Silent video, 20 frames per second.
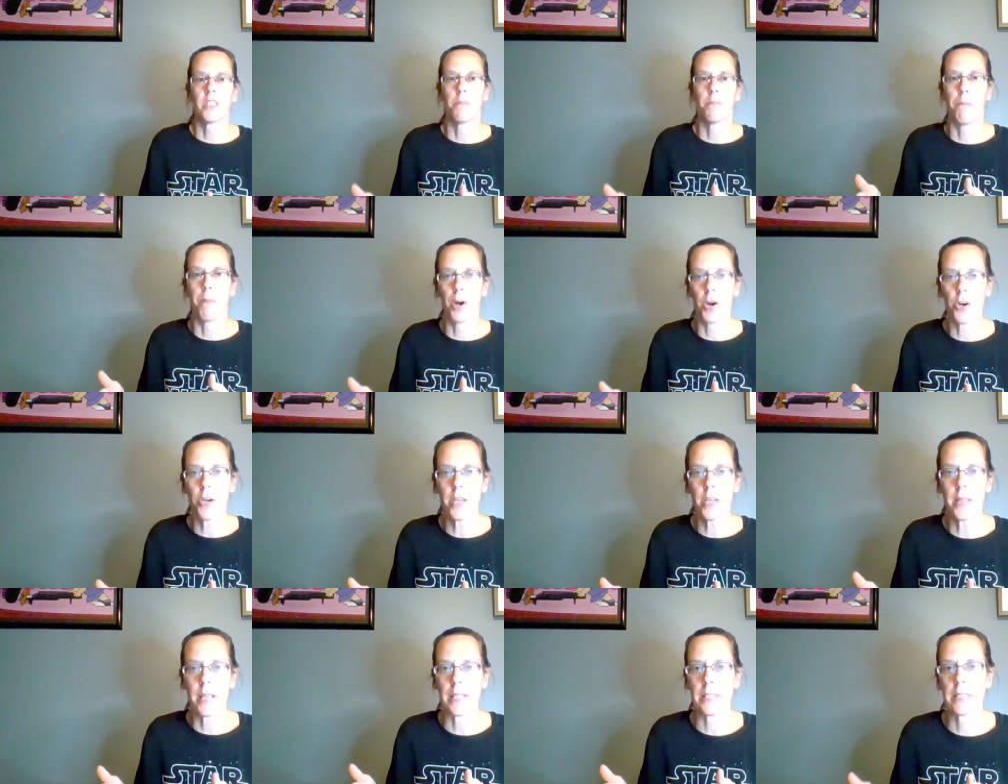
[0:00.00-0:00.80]
This
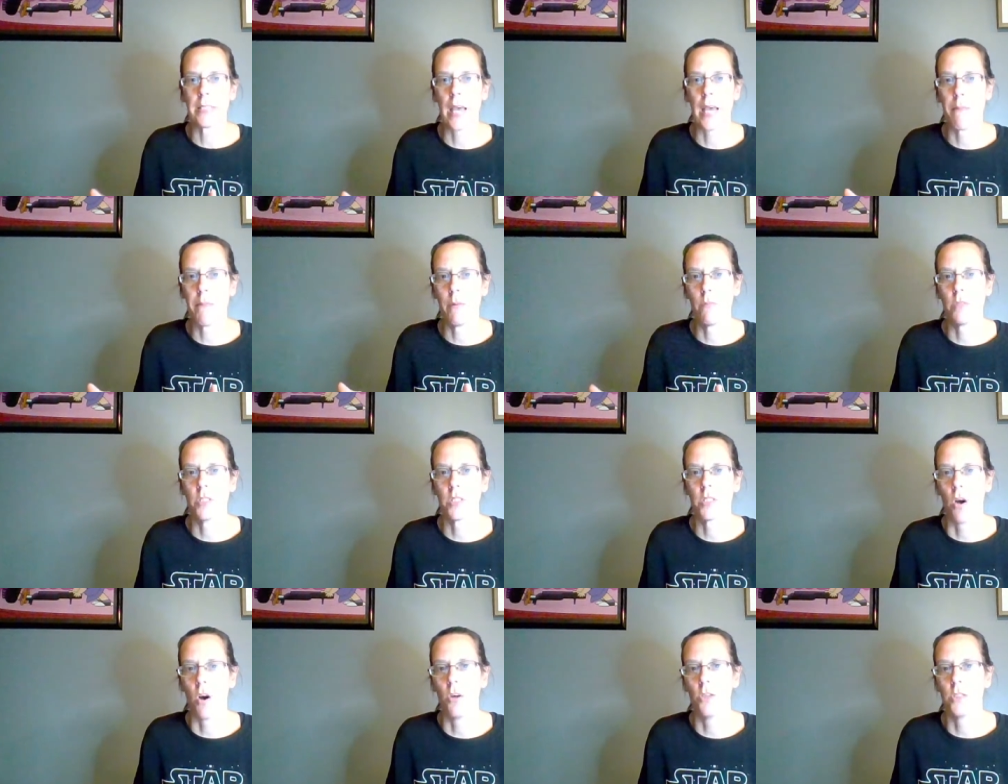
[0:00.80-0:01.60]
burden that Simon
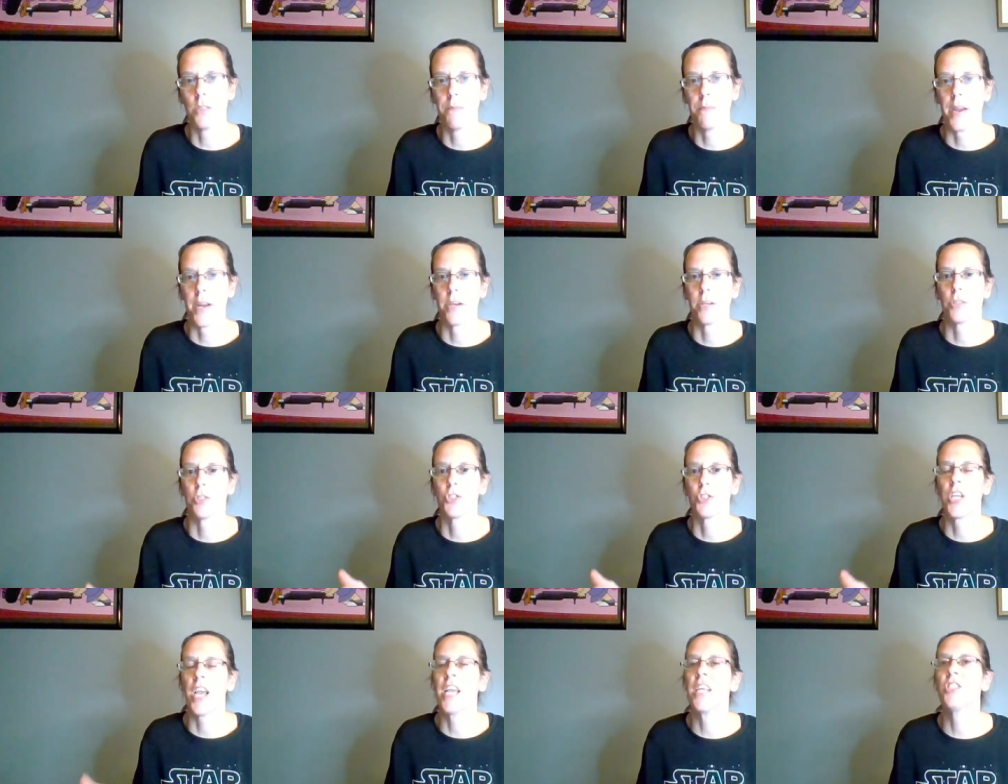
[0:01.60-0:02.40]
was called to
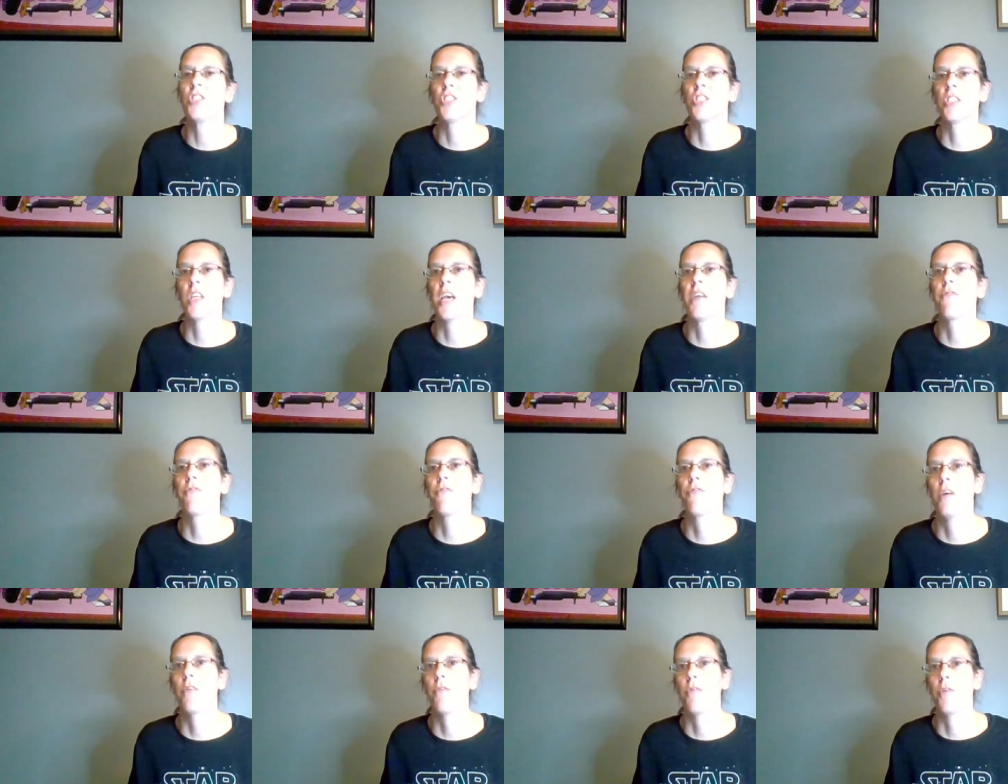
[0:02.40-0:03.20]
bear changed his
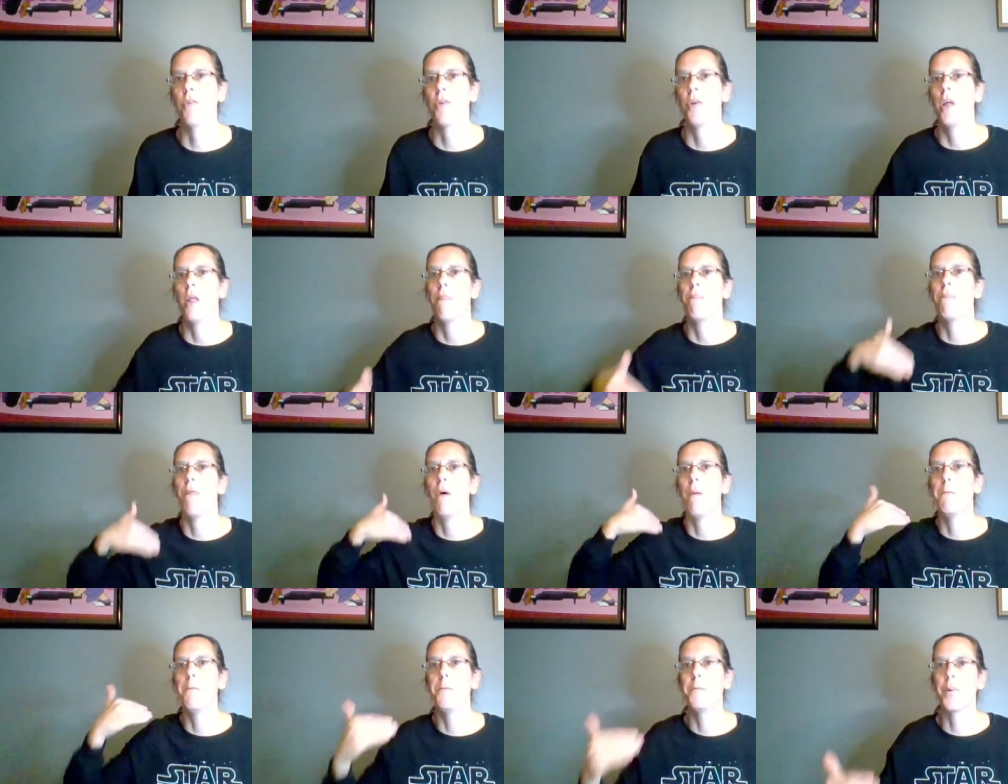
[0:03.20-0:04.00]
life forever.
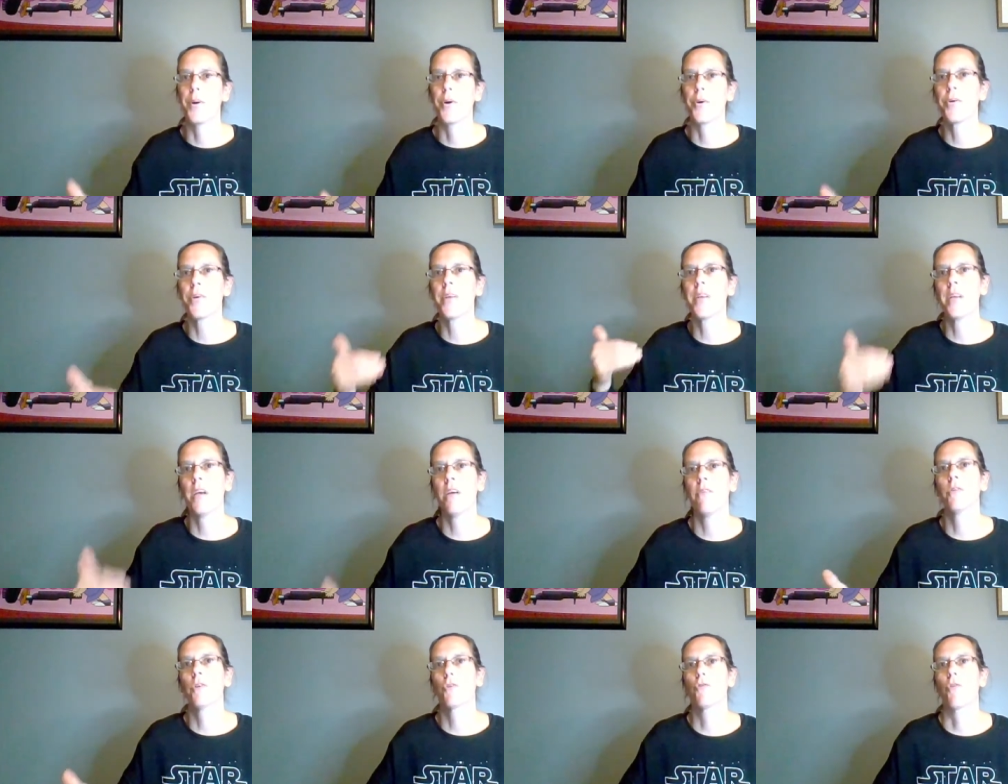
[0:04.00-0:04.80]
The burden
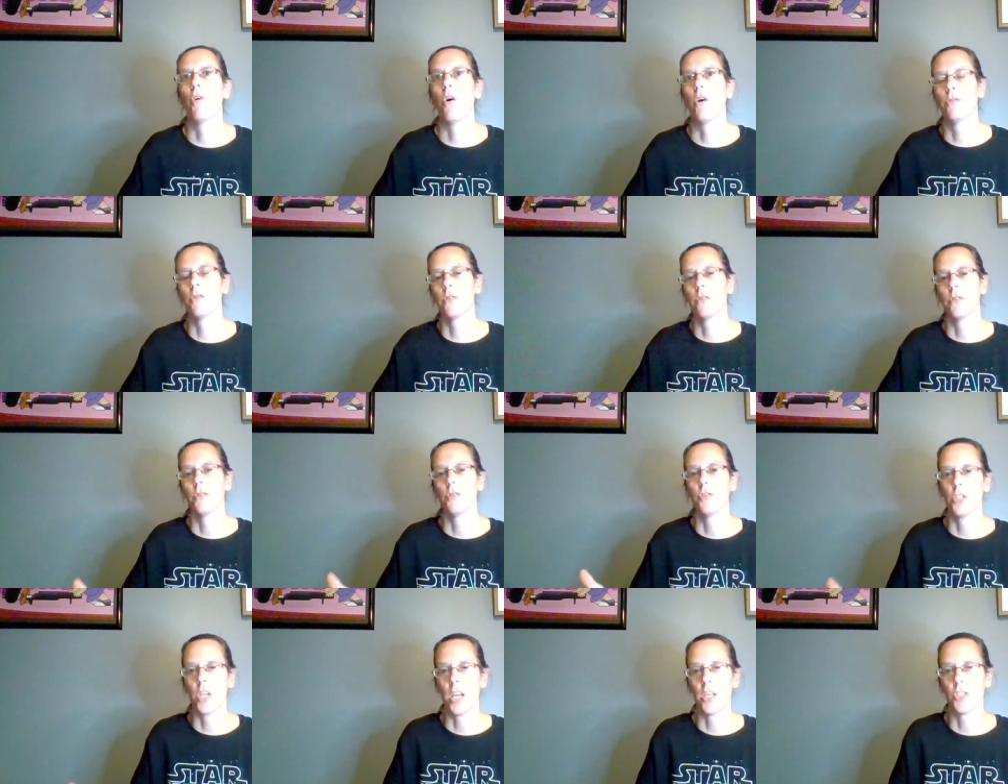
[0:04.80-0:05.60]
of the cross
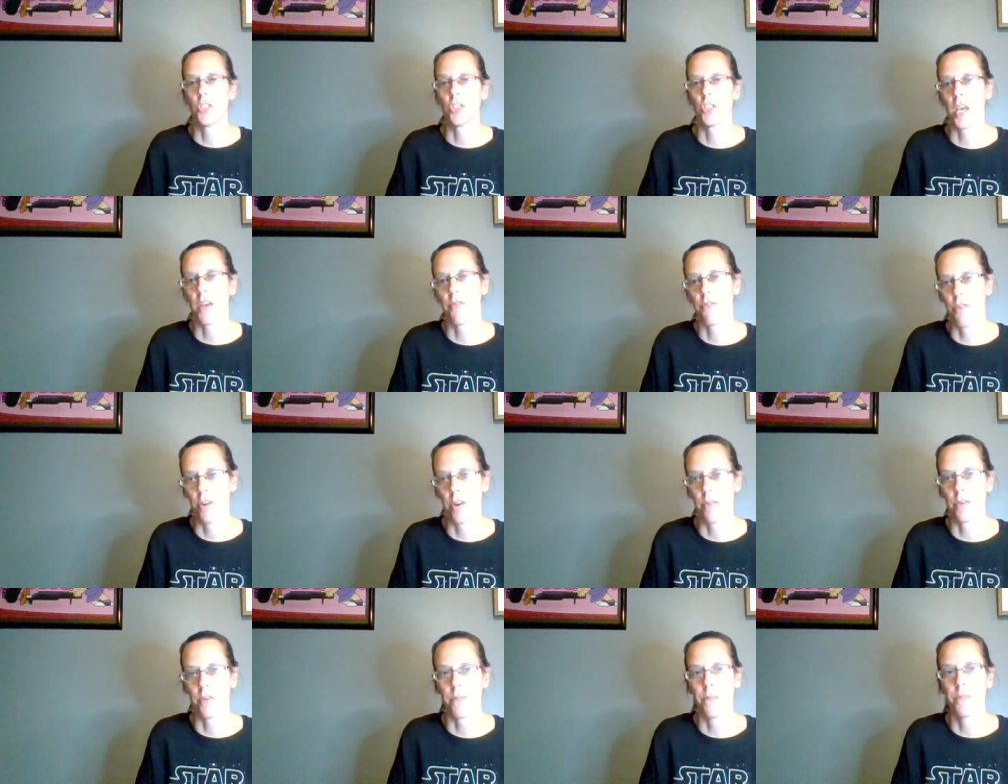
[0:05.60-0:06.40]
changed his life
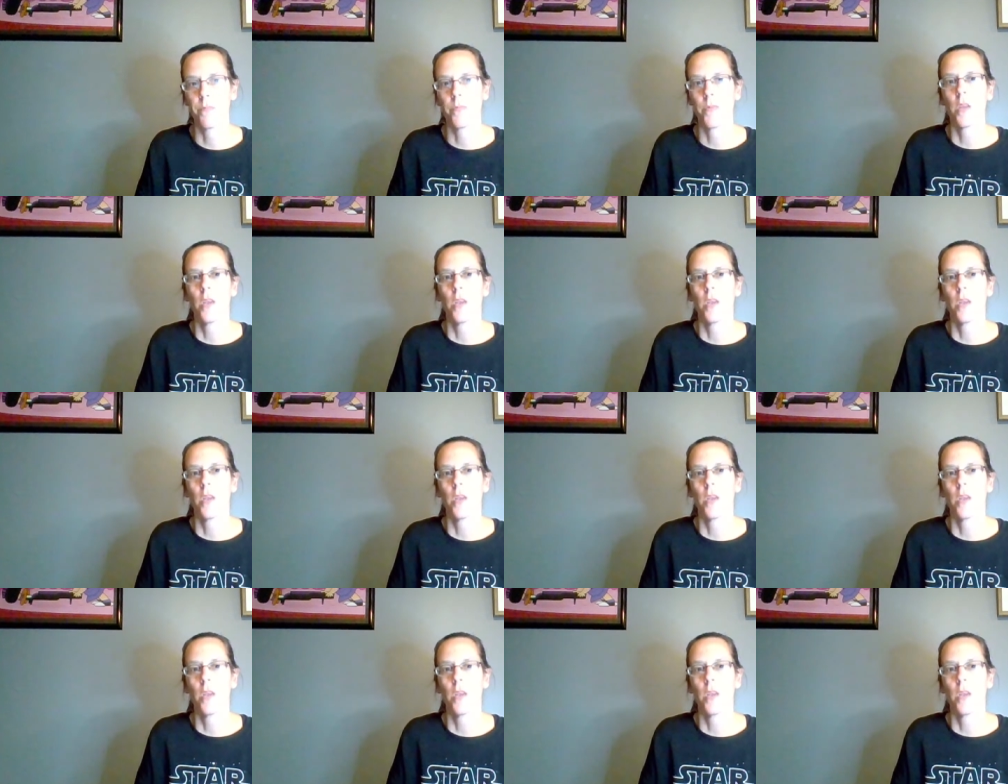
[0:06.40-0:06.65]
forever.